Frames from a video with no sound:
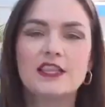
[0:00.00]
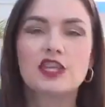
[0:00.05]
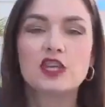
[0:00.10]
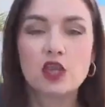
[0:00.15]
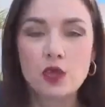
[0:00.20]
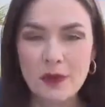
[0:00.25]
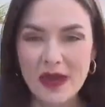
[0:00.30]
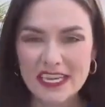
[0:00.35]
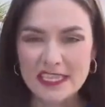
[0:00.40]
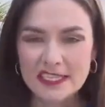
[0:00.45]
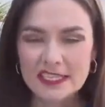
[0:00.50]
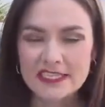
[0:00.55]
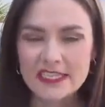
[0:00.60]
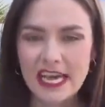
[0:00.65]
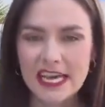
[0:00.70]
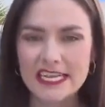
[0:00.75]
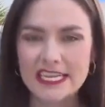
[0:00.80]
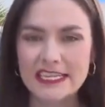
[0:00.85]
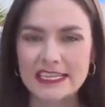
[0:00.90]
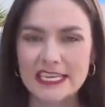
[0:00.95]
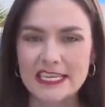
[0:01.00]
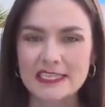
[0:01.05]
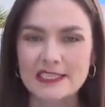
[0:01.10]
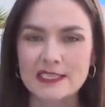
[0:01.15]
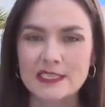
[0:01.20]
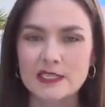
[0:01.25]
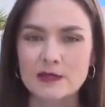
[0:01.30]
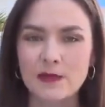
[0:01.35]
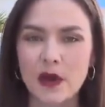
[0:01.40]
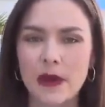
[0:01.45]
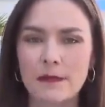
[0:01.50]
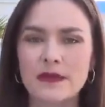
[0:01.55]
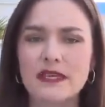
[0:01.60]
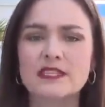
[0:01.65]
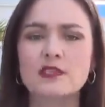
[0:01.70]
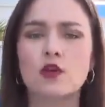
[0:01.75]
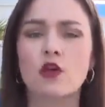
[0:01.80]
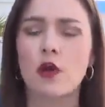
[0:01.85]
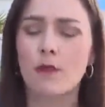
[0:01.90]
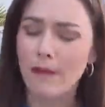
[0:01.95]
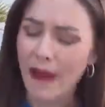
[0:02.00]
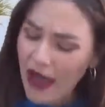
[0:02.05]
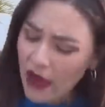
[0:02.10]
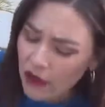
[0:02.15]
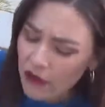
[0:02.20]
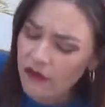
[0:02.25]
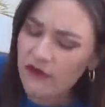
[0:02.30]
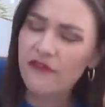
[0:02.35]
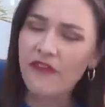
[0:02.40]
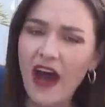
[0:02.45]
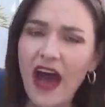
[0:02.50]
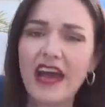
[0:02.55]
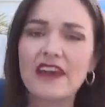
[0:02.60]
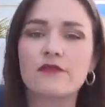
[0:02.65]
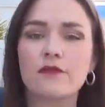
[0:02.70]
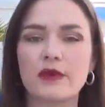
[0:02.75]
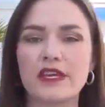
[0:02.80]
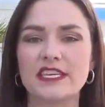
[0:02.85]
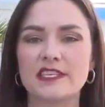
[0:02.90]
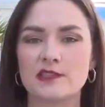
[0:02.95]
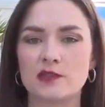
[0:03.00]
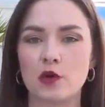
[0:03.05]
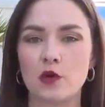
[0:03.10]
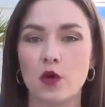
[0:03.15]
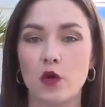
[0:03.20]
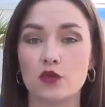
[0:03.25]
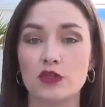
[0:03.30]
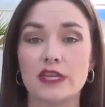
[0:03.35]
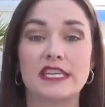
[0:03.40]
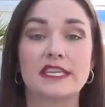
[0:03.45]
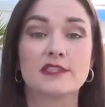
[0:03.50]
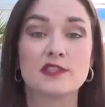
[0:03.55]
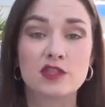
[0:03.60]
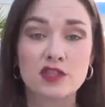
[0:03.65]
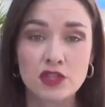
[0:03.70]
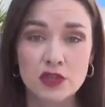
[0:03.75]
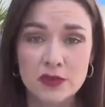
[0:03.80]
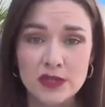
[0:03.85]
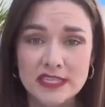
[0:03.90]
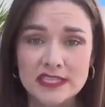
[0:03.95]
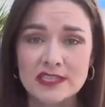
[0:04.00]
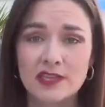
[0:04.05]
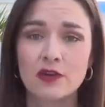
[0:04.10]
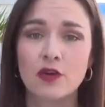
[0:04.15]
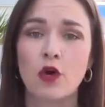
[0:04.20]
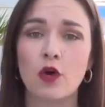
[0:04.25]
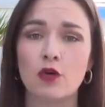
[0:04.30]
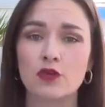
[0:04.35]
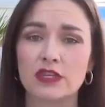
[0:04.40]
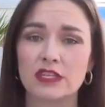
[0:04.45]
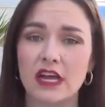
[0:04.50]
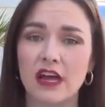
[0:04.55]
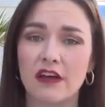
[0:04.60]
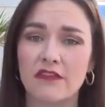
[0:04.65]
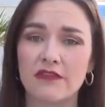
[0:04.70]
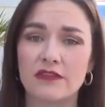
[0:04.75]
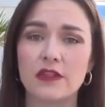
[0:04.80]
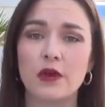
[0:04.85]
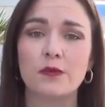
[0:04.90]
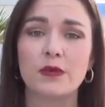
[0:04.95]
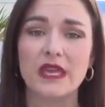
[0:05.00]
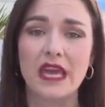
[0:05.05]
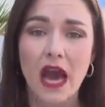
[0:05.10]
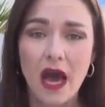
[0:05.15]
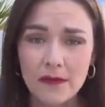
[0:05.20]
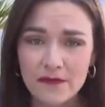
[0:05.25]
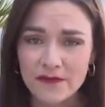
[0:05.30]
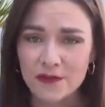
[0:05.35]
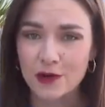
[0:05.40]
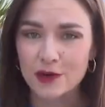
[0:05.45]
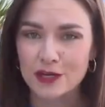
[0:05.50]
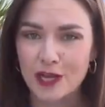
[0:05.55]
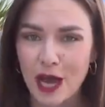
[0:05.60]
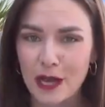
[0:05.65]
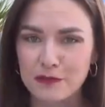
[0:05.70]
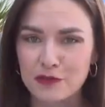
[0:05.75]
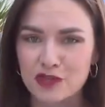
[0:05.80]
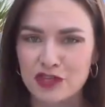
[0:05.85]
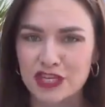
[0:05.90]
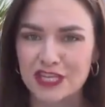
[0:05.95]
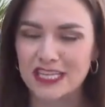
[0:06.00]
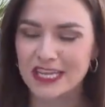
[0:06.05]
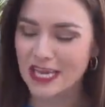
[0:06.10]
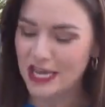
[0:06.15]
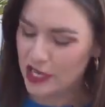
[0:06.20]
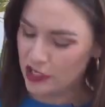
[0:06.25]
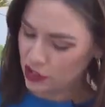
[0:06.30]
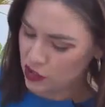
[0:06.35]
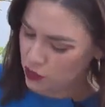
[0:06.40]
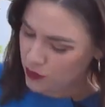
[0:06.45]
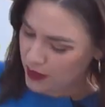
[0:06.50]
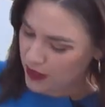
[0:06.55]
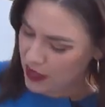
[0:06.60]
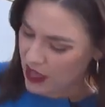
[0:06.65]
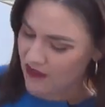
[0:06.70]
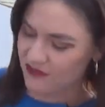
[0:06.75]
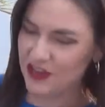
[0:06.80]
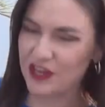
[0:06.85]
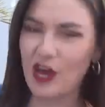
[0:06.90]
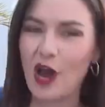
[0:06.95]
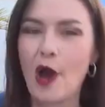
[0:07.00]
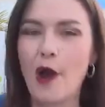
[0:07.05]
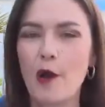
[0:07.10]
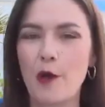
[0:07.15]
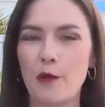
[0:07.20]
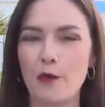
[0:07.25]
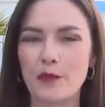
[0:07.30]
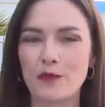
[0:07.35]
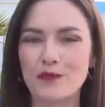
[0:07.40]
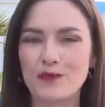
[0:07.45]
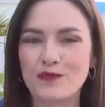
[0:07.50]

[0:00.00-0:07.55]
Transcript: The Humane Society thinks these puppies are about five weeks old, and as soon as they're old enough, they'll be up for adoption to a loving home.